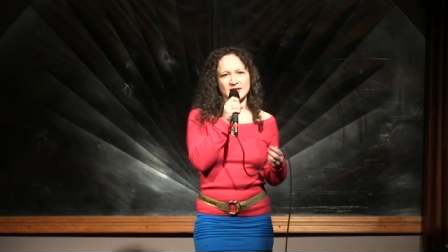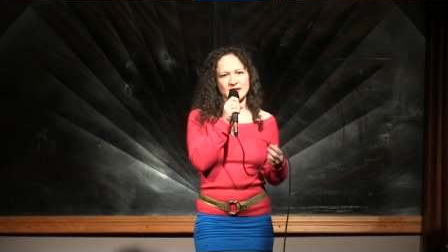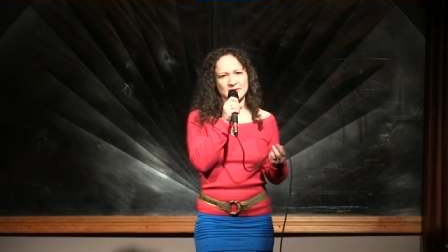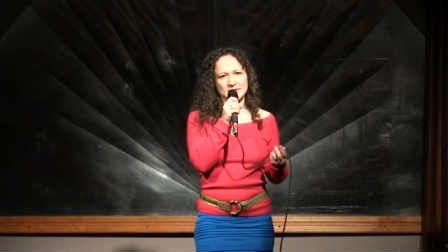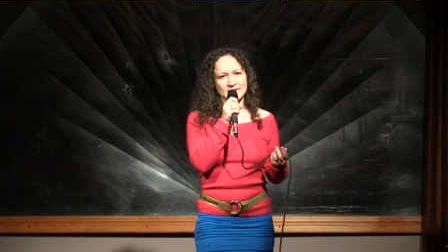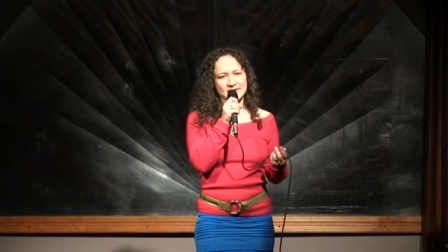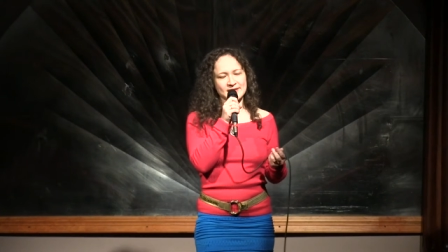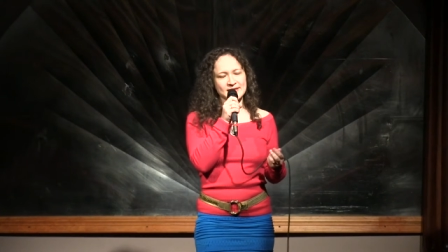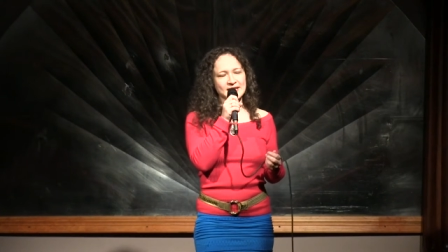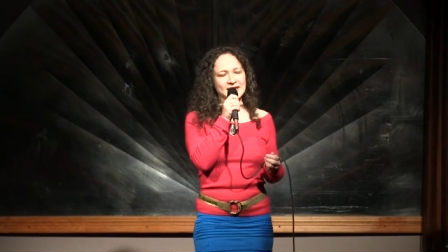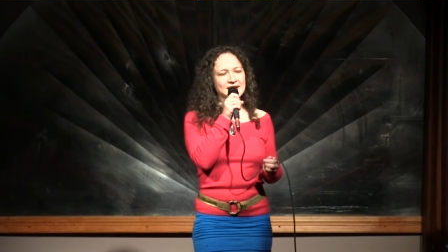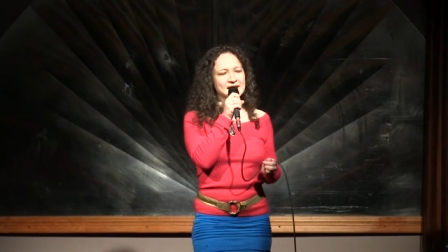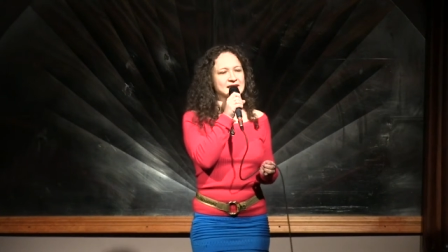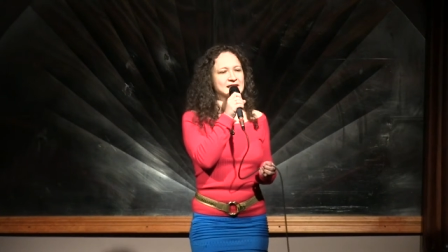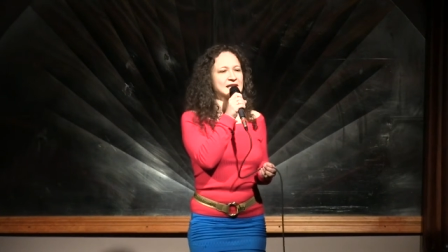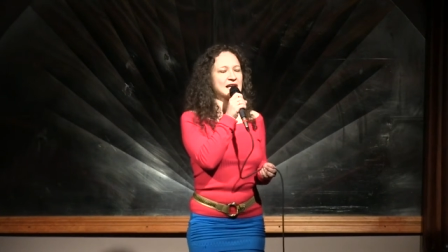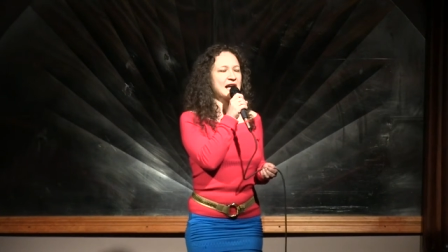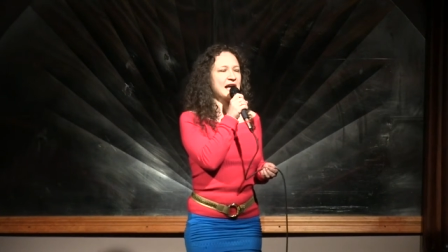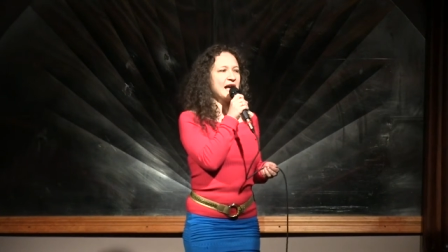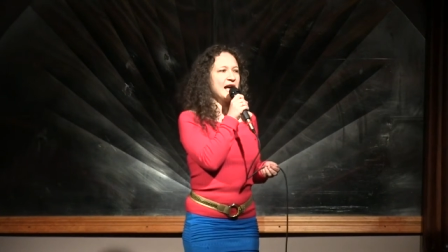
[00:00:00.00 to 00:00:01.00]
how to say
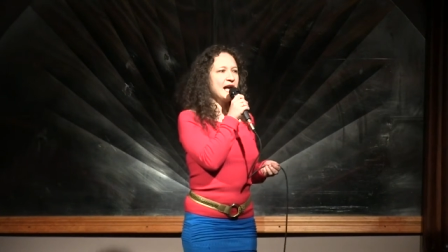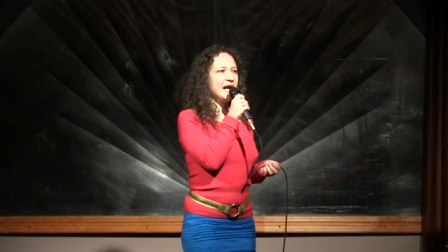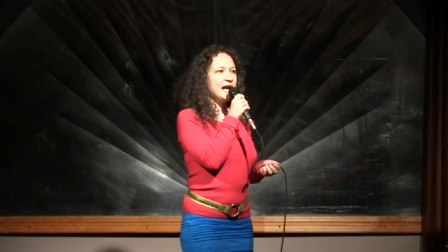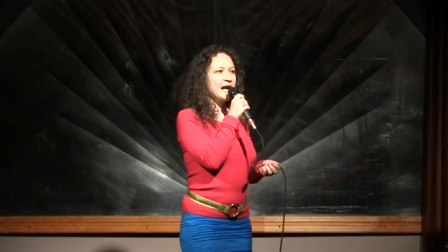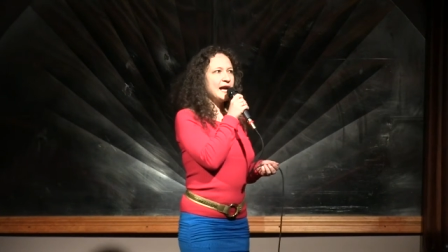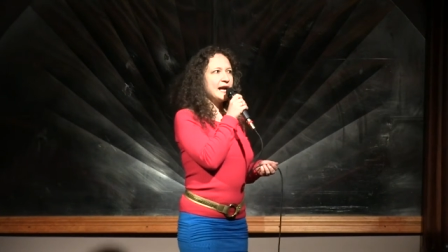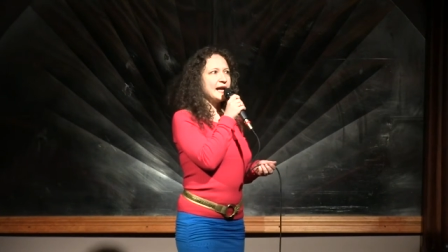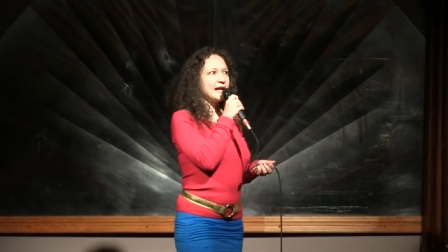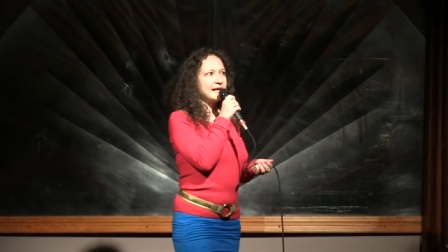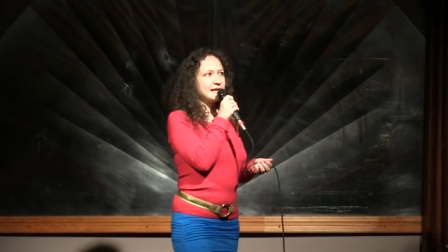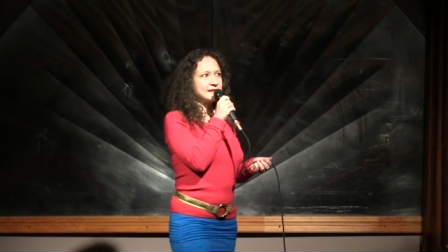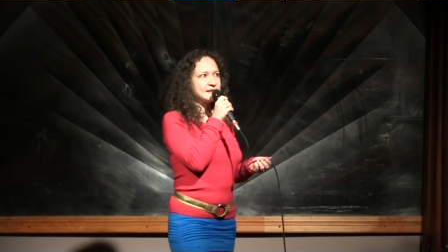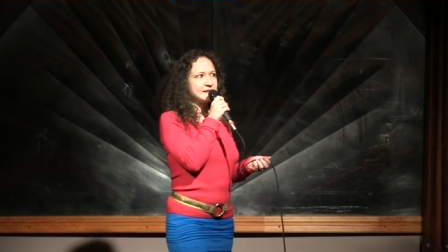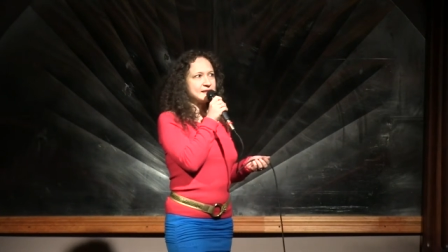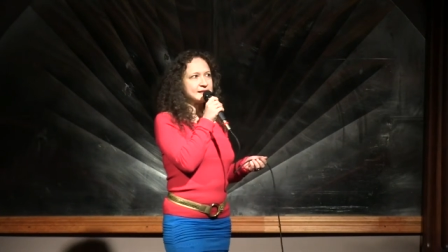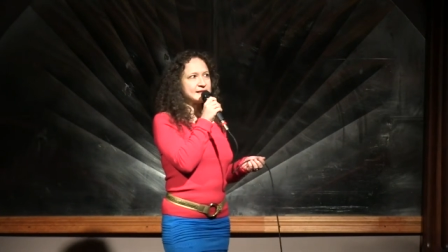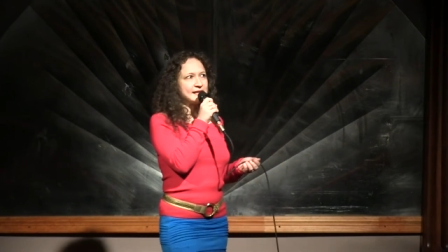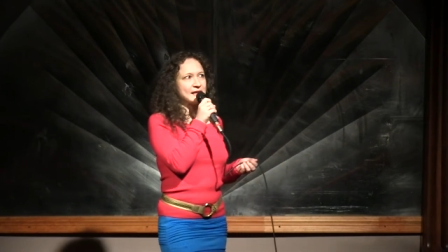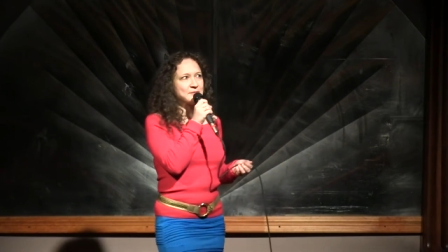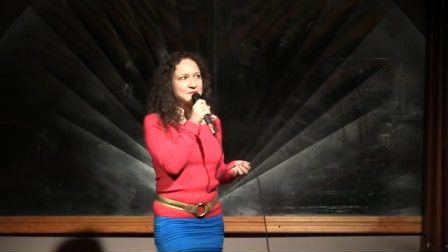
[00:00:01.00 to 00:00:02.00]
it.
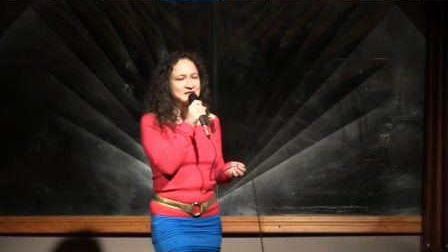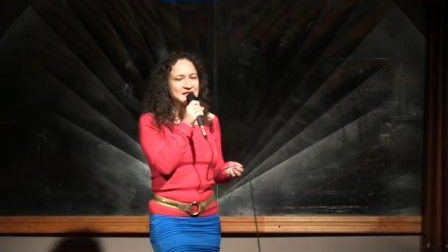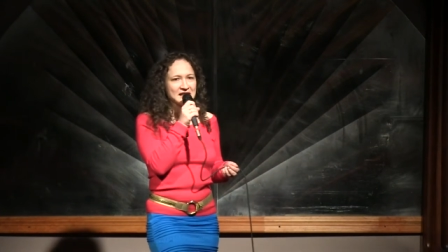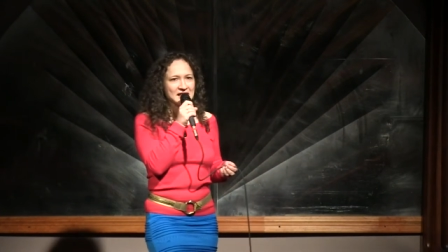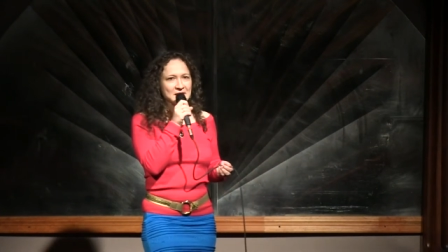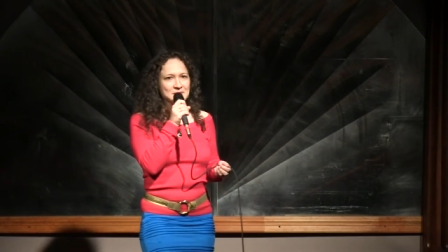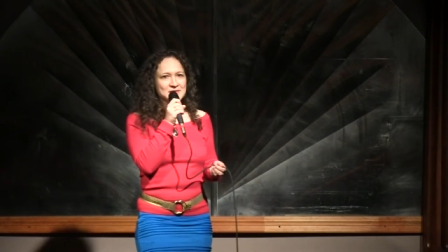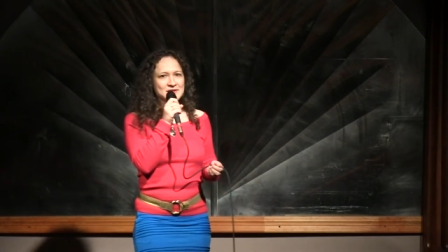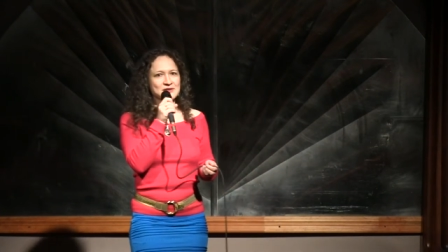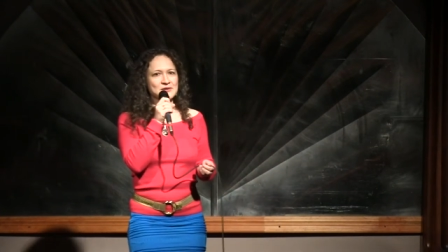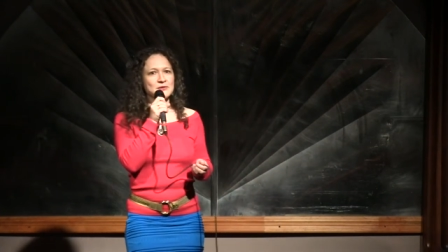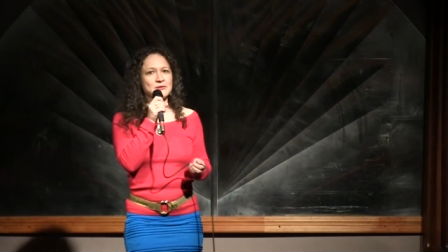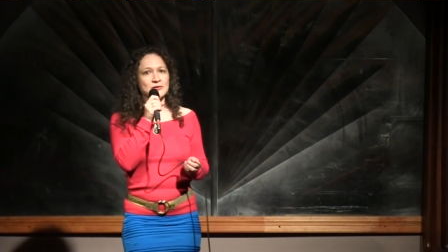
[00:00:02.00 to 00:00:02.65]
And sometimes